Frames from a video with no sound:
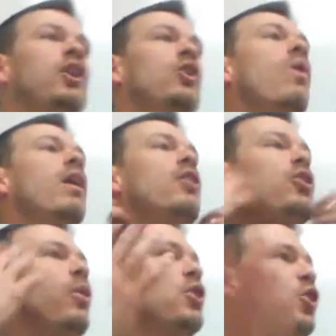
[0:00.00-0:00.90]
you want to
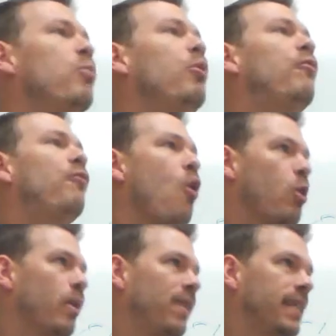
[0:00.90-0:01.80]
do as you move
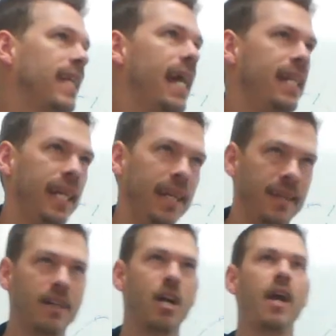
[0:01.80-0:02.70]
forward with this idea,
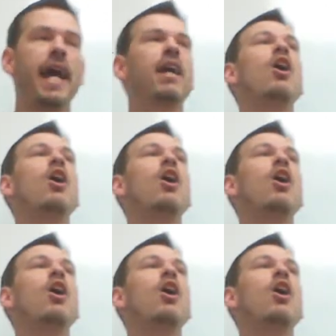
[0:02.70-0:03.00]
all right?